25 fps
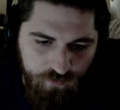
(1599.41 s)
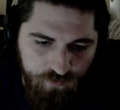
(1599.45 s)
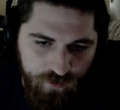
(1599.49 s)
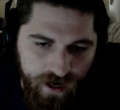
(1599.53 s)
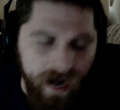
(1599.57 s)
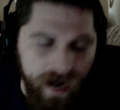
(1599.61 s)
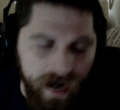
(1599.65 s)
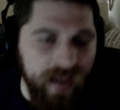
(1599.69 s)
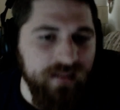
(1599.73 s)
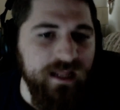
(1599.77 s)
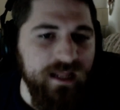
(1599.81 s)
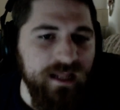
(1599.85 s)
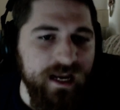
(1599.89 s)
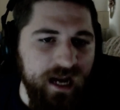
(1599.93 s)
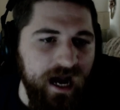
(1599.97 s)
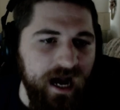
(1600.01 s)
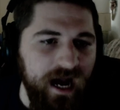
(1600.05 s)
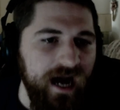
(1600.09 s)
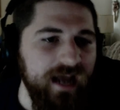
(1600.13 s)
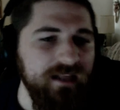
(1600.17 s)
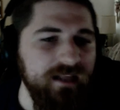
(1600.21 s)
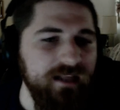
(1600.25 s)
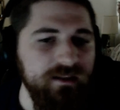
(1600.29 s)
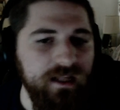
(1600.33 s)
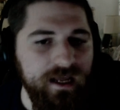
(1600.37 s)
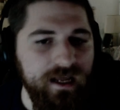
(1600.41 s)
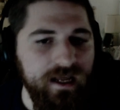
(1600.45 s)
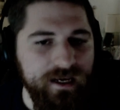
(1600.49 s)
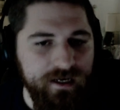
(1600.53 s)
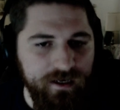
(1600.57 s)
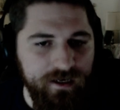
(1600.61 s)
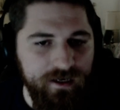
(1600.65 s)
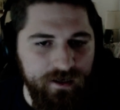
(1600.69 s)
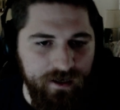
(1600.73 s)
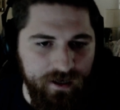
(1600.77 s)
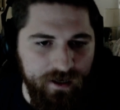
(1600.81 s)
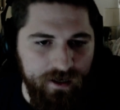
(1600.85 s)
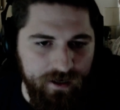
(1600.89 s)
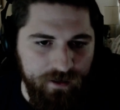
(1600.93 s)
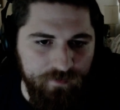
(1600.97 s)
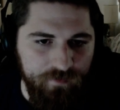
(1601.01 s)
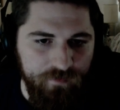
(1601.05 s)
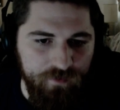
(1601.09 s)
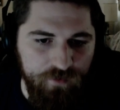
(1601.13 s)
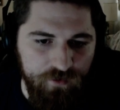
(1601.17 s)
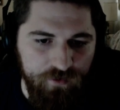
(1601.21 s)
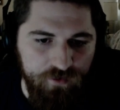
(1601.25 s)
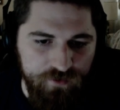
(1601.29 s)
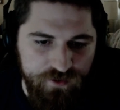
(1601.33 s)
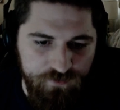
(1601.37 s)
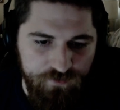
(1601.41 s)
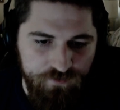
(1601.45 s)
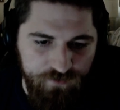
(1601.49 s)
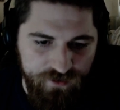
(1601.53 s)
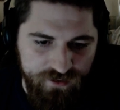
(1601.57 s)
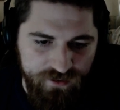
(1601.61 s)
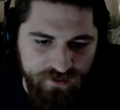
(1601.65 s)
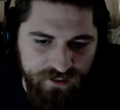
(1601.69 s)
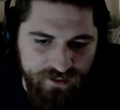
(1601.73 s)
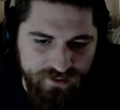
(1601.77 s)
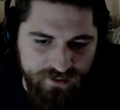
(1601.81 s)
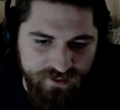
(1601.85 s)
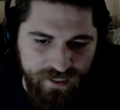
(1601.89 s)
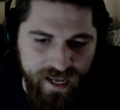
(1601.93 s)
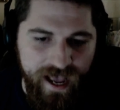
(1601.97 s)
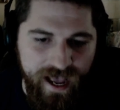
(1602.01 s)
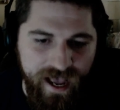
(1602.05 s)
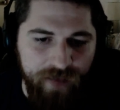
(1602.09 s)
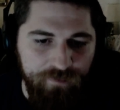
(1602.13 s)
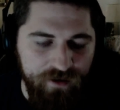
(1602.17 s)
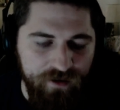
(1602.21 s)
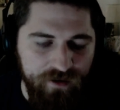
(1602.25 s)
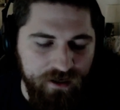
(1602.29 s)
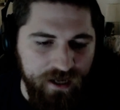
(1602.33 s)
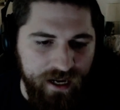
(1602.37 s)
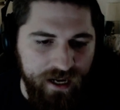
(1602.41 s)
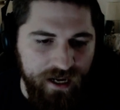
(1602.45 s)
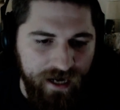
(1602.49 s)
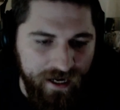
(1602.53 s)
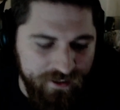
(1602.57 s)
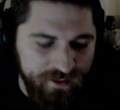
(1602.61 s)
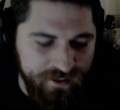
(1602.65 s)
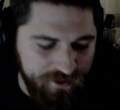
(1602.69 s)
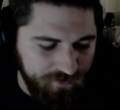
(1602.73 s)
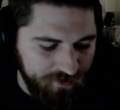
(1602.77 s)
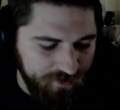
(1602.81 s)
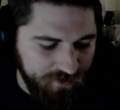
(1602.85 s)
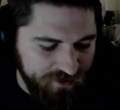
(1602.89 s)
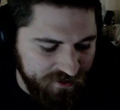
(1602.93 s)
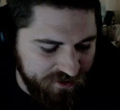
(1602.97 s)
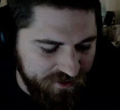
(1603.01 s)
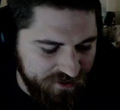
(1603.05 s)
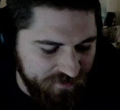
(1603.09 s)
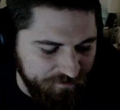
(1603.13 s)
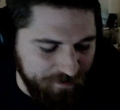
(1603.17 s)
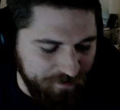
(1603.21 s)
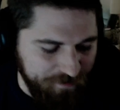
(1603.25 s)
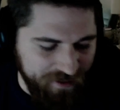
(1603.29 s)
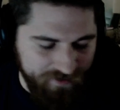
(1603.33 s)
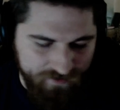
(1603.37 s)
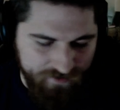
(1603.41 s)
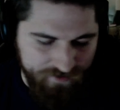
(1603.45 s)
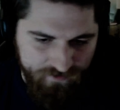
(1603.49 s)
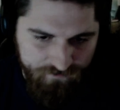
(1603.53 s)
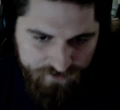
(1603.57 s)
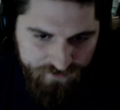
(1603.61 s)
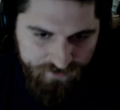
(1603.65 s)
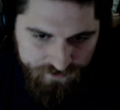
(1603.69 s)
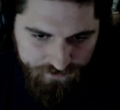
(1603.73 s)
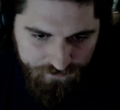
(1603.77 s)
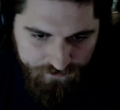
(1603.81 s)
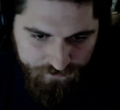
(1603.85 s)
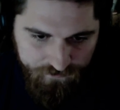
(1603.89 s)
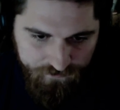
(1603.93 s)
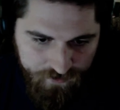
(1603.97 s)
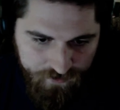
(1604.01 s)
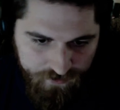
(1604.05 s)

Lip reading: I like in MMOs when things happen and I don't expect them to.